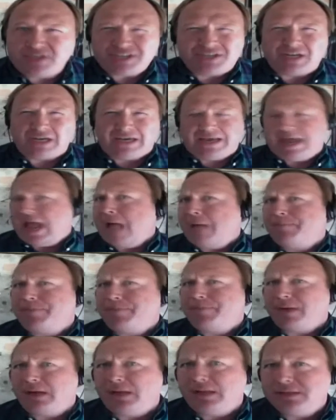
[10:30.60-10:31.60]
This isn't
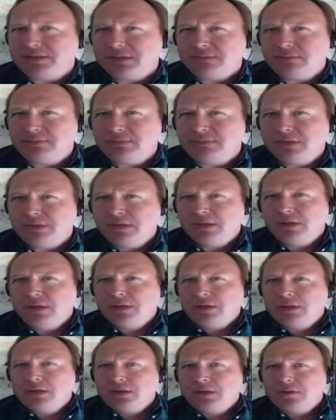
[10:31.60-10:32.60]
capitalism.
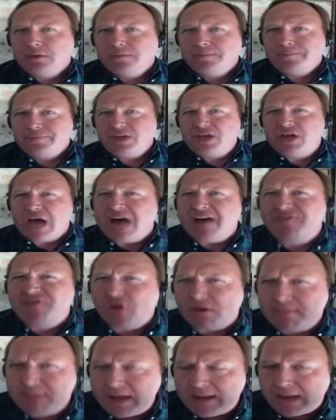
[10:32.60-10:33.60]

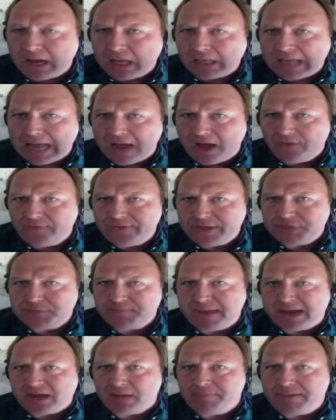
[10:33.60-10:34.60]
Government allowed
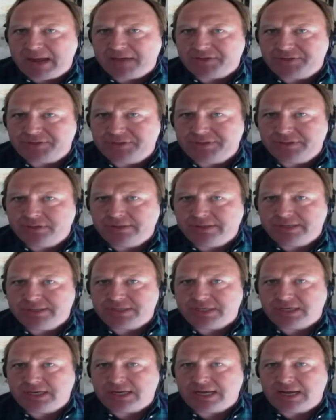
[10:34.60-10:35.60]
these mega banks to do
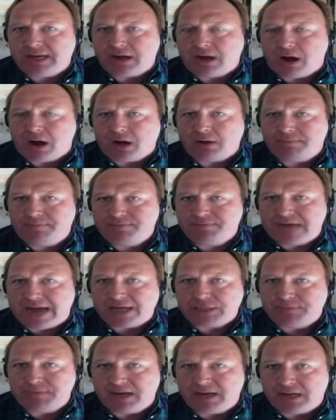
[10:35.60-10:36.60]
this and to get our
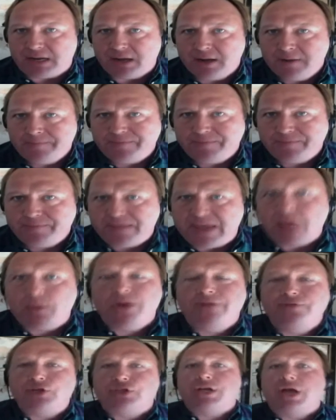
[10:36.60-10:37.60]
tax money. They would
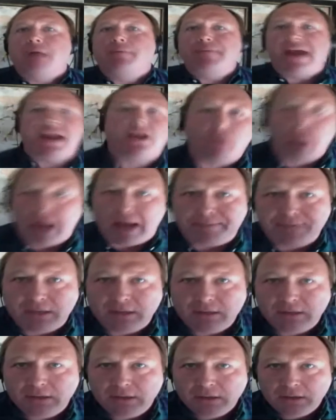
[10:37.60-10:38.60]
have just gone
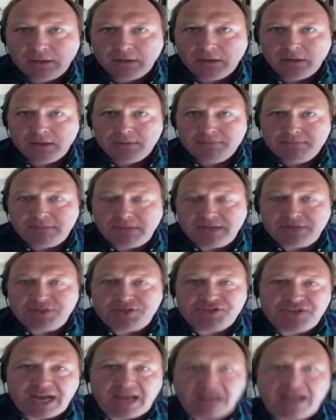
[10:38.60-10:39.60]
bankrupt. But
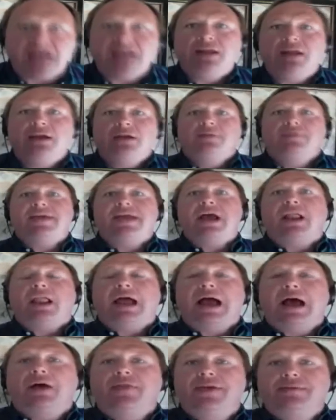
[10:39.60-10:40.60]
instead, they
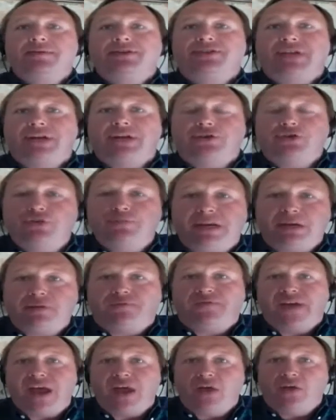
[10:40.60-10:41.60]
allow them to say too
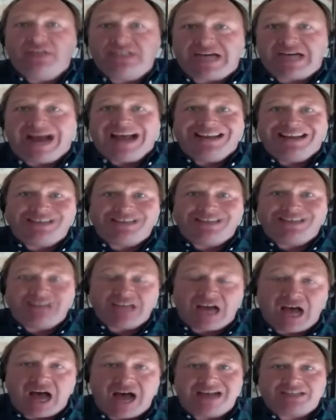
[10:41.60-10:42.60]
big to fail and tie it to
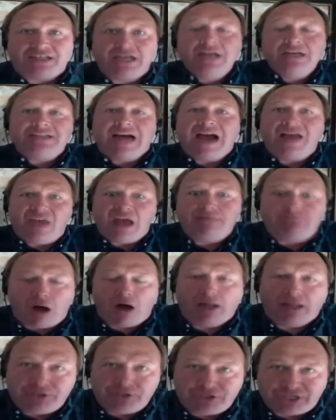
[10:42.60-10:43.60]
us, tie that
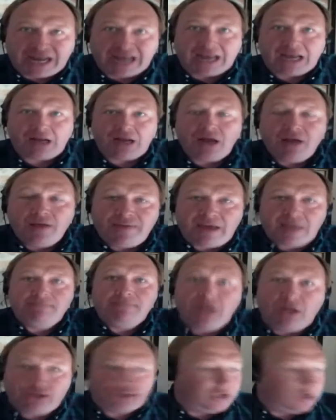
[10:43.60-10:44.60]
ball and chain,
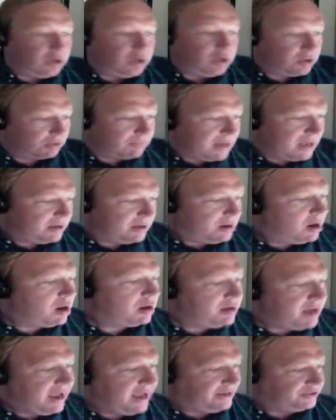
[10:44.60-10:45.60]
that millstone around
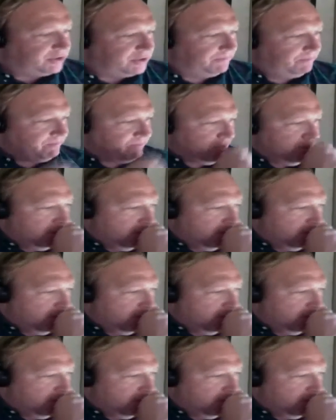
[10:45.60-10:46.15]
our necks.